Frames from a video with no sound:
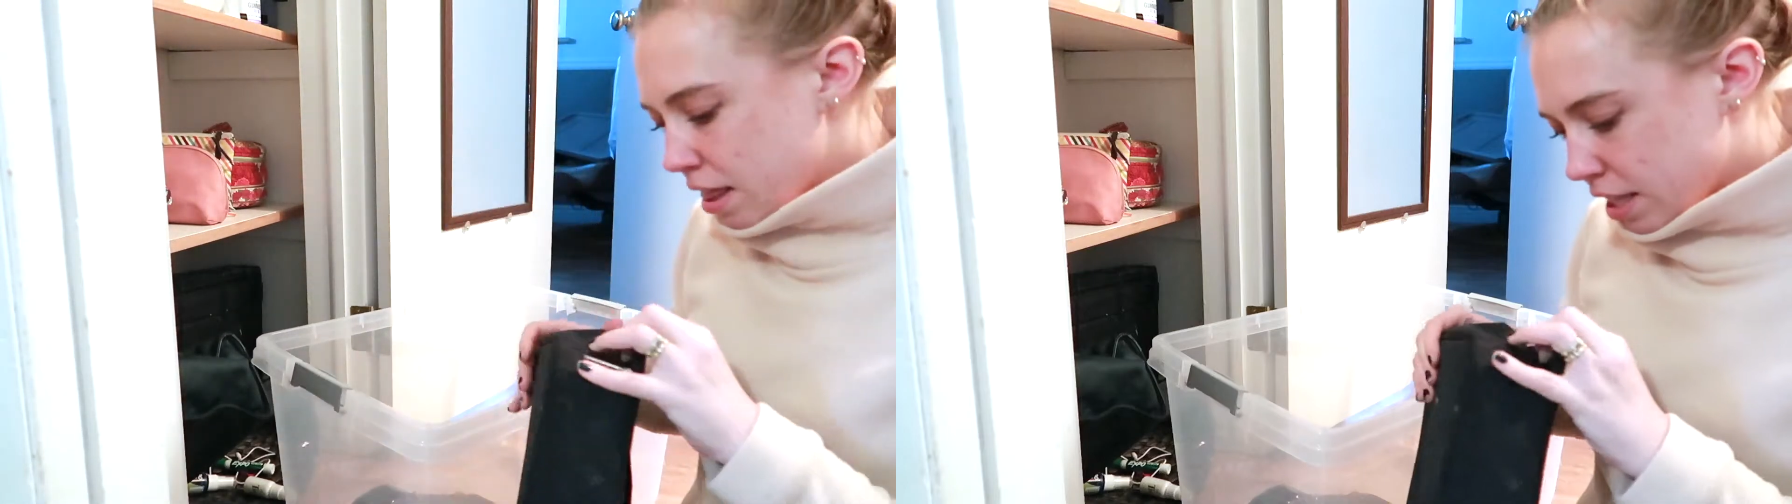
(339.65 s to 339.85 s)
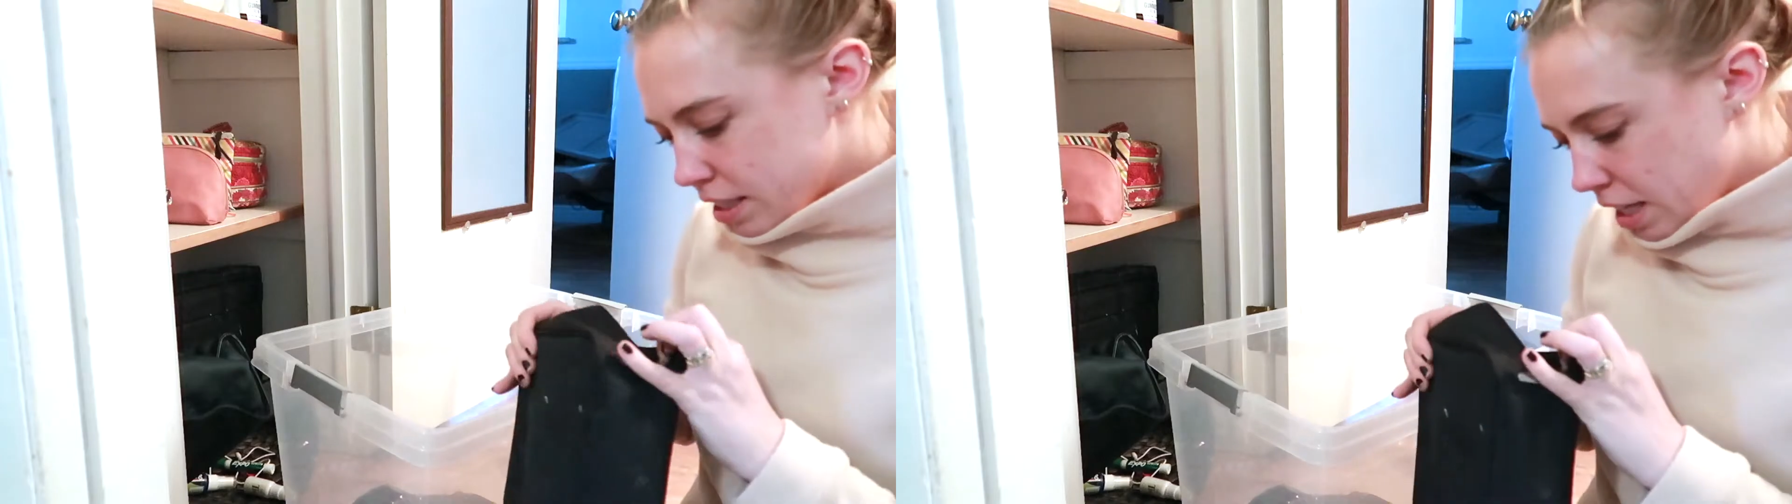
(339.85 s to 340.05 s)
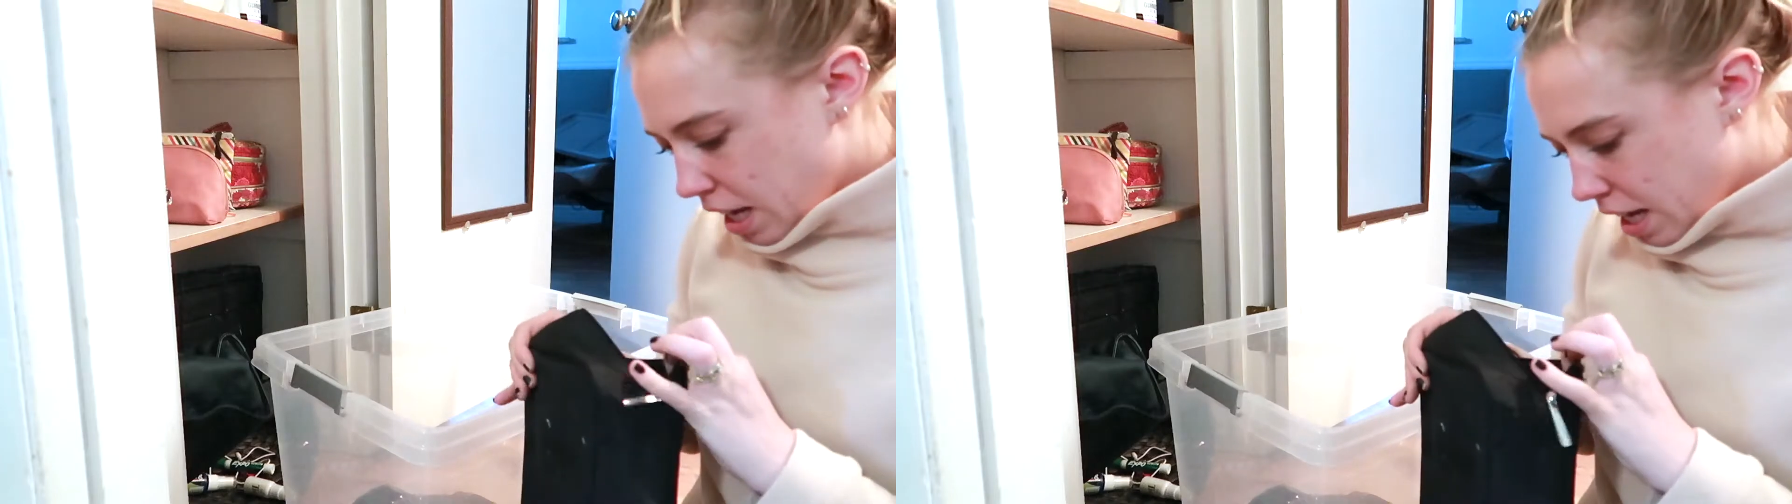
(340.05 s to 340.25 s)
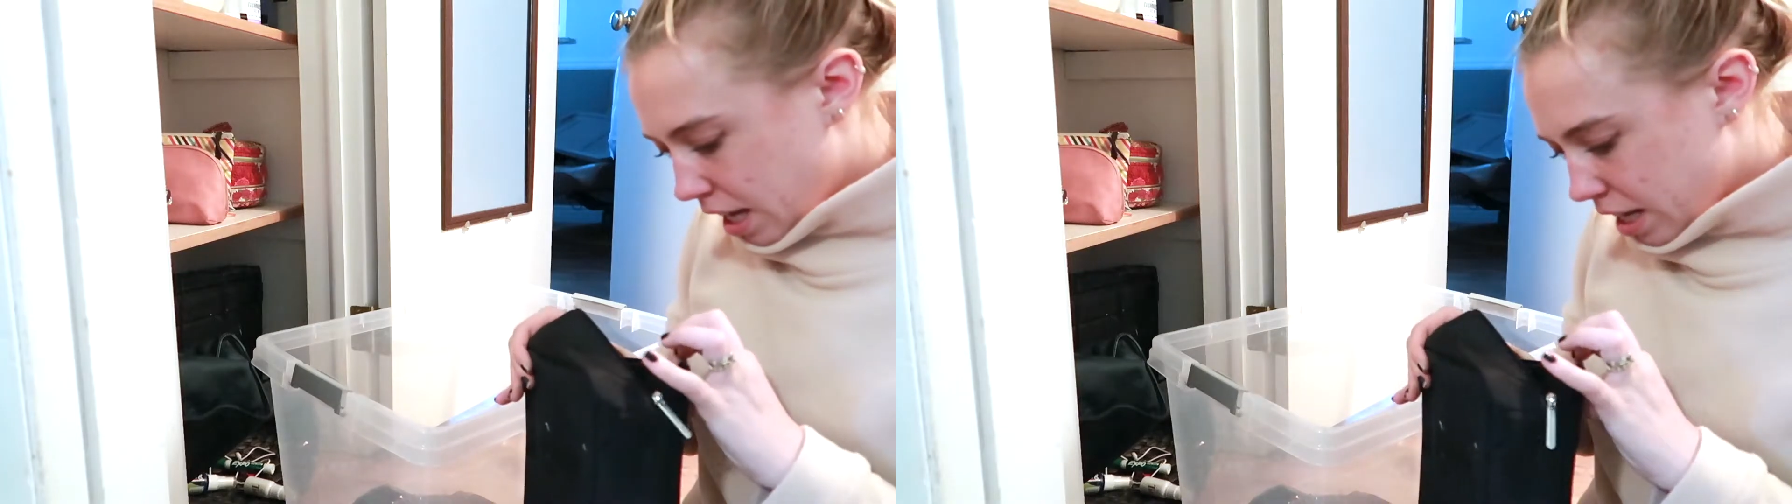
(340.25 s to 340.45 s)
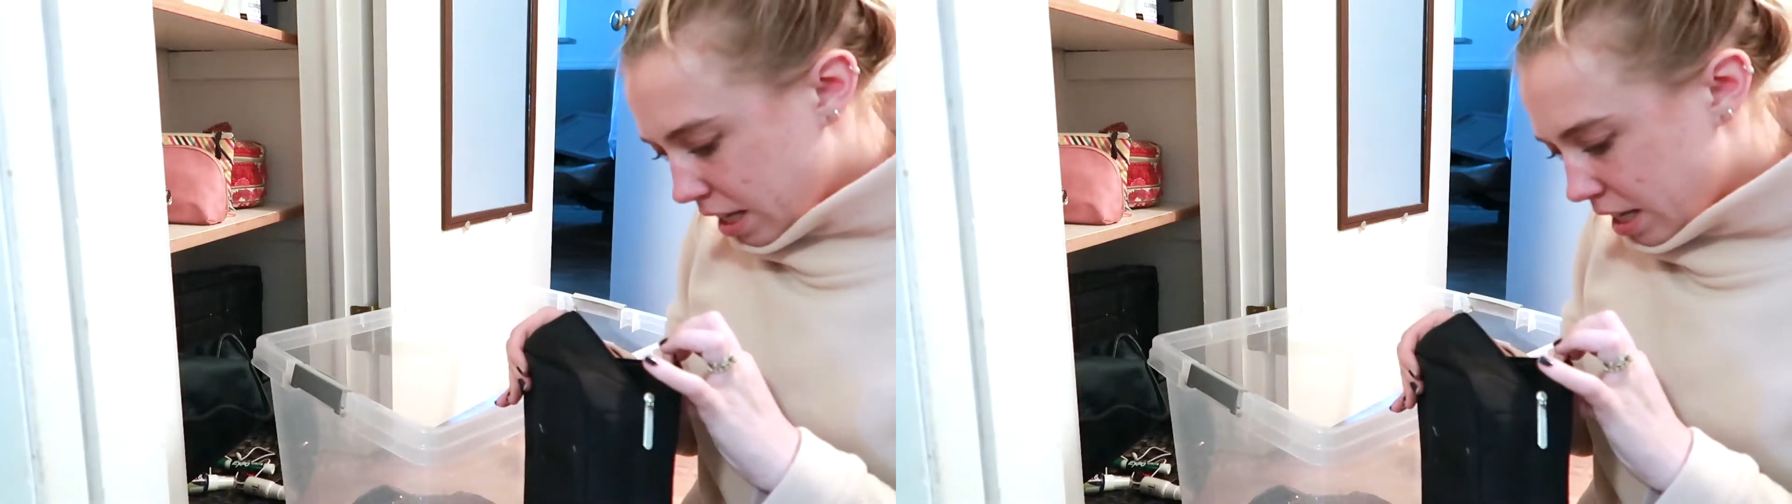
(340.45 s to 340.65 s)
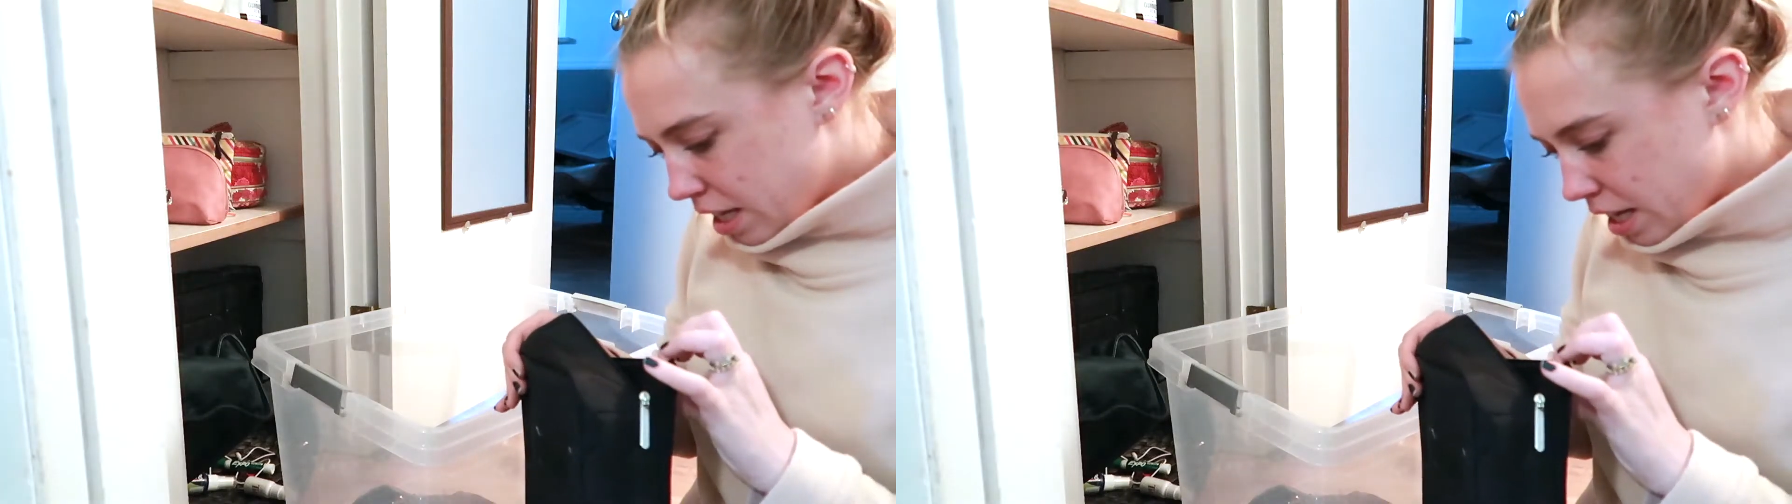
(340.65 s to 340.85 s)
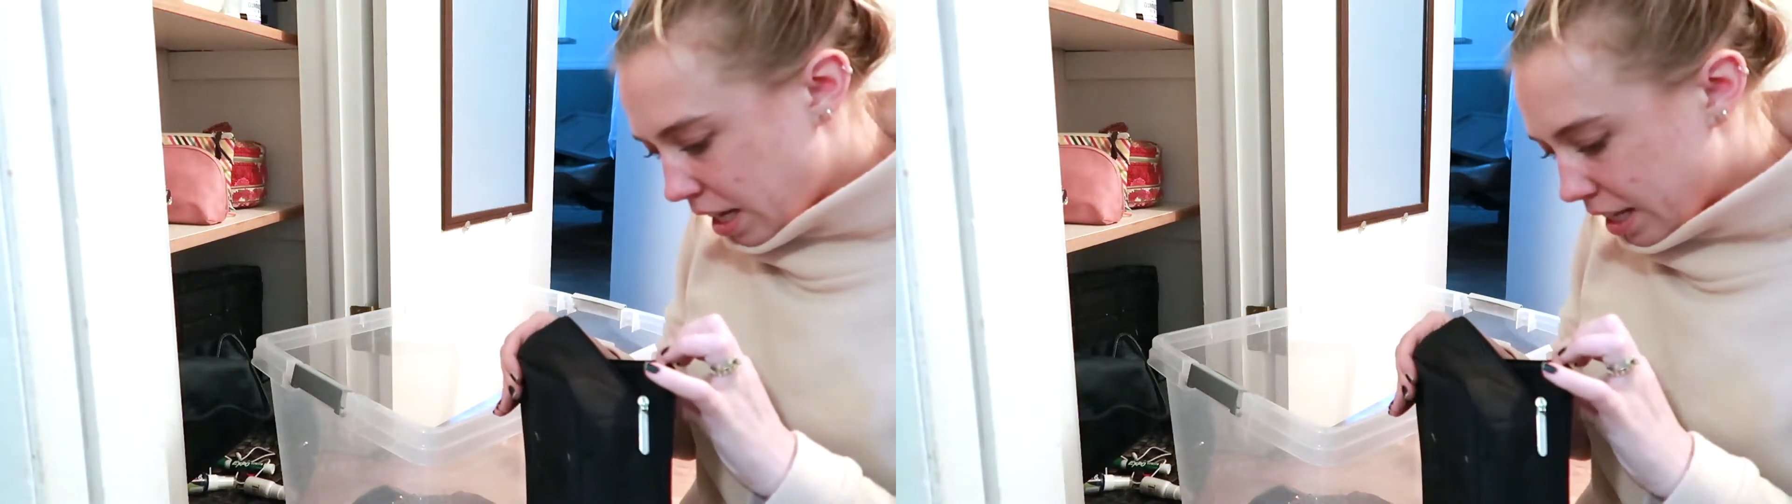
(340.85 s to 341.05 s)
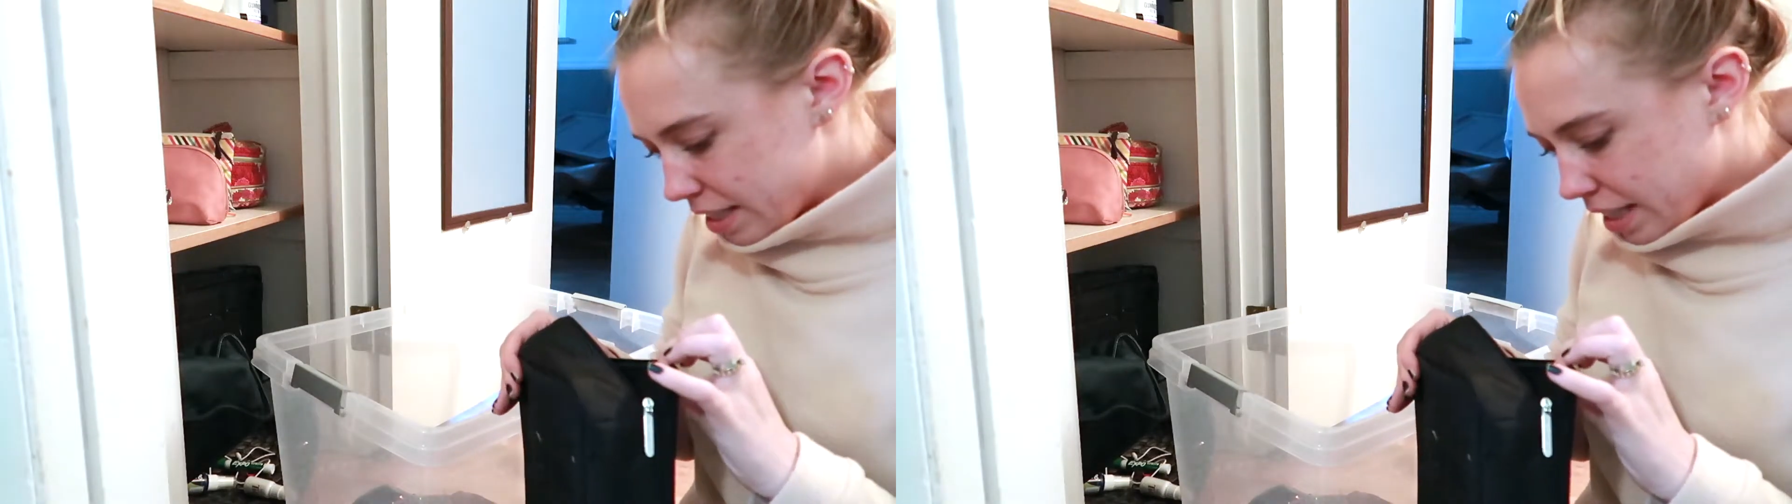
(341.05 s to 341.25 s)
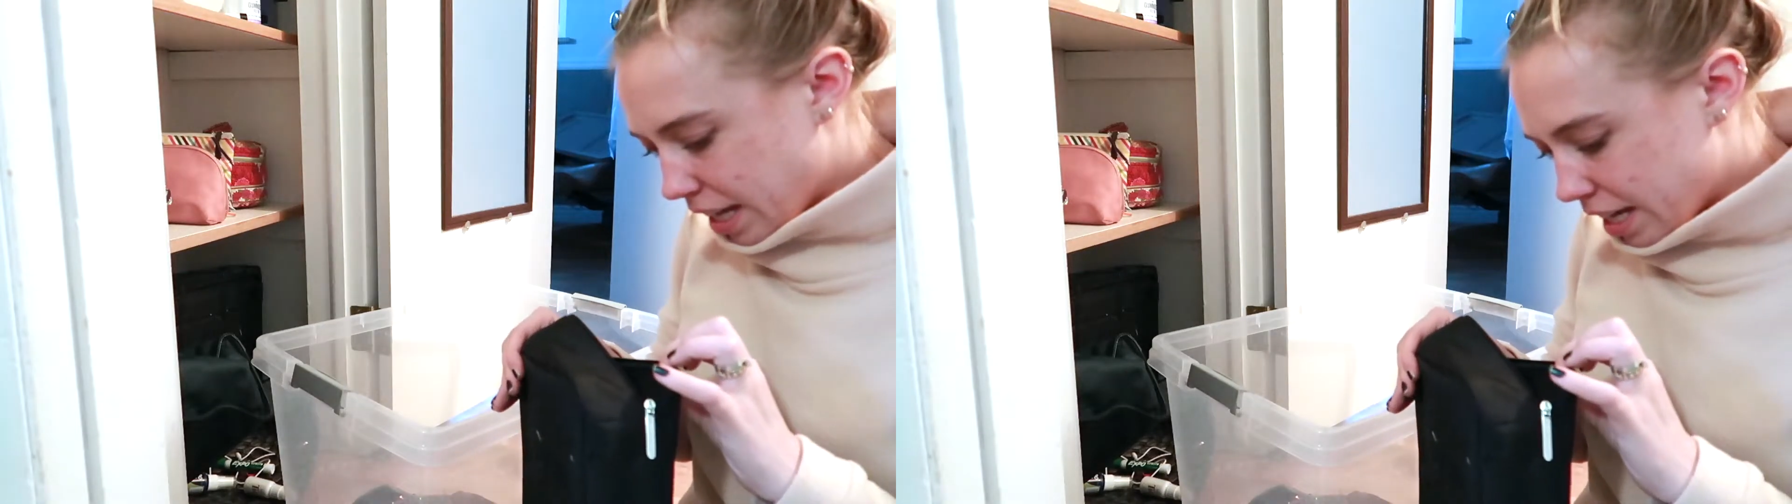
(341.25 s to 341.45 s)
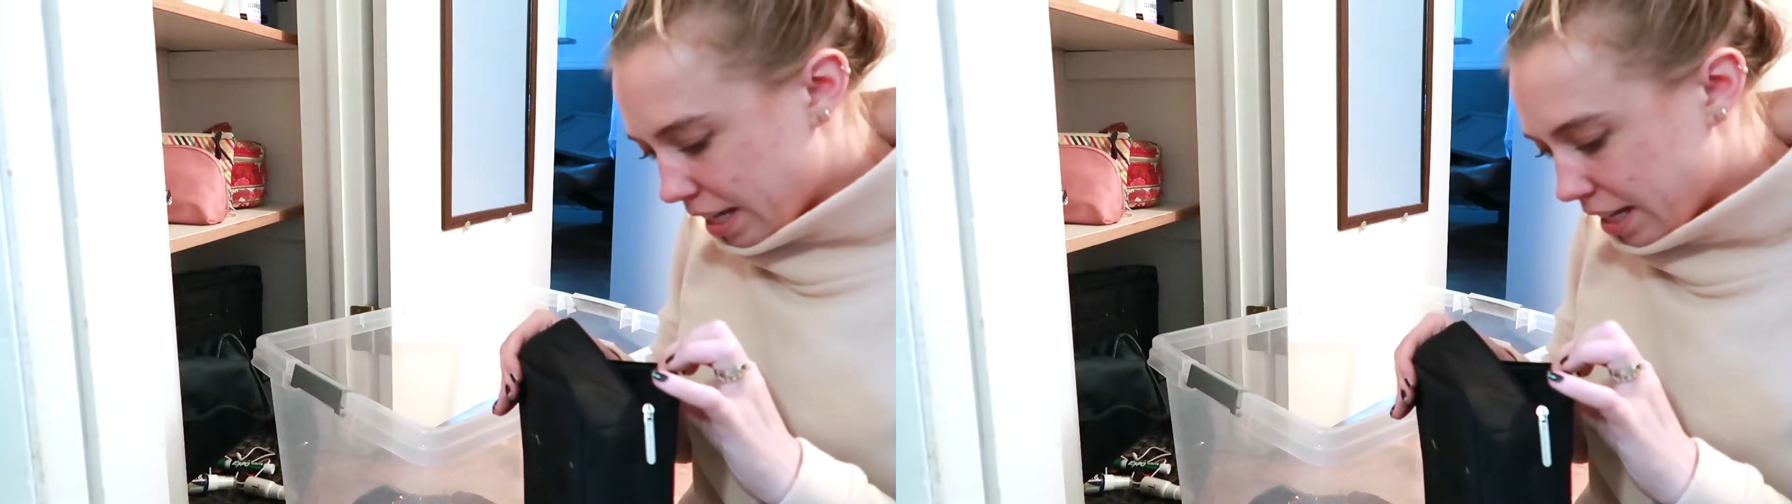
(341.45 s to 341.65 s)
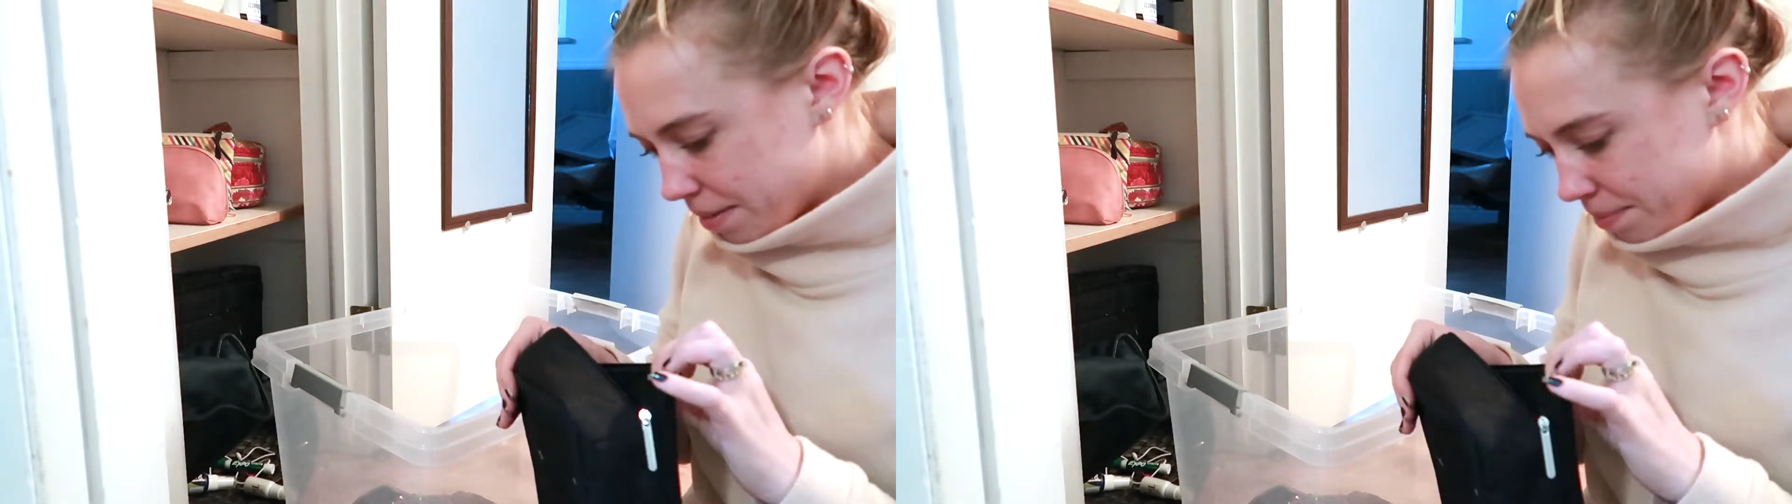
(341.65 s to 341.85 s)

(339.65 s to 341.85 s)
This guy is like,